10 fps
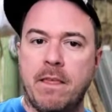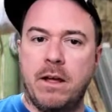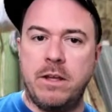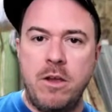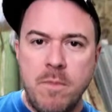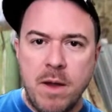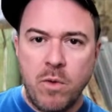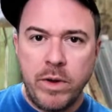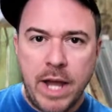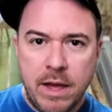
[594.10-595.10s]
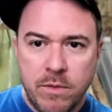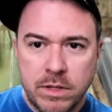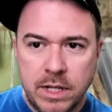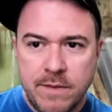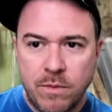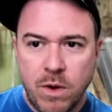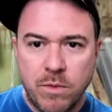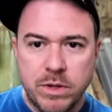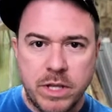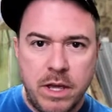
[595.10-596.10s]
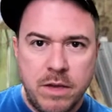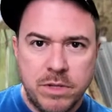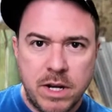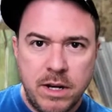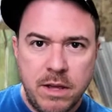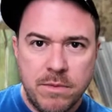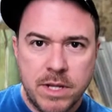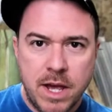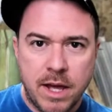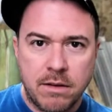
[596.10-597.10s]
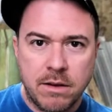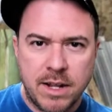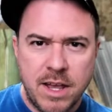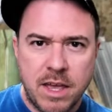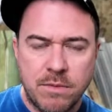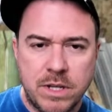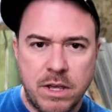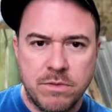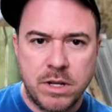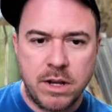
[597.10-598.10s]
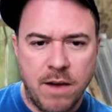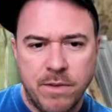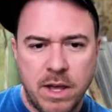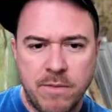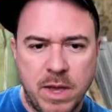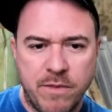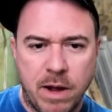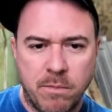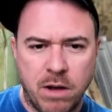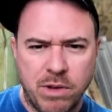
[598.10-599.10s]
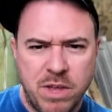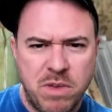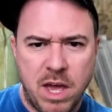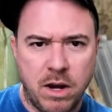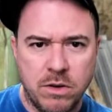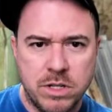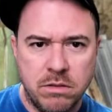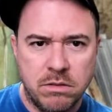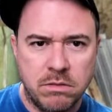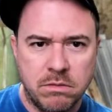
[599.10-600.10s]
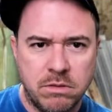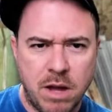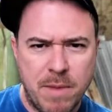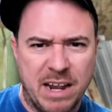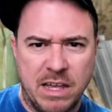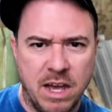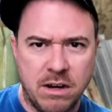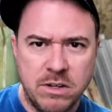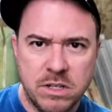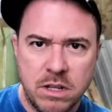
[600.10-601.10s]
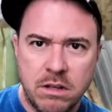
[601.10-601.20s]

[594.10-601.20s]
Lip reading: You remember when he was leaving, what was it, Houston he was at? I think it was Houston. Y'all forgive me if I'm wrong. Who cares? Nobody cares.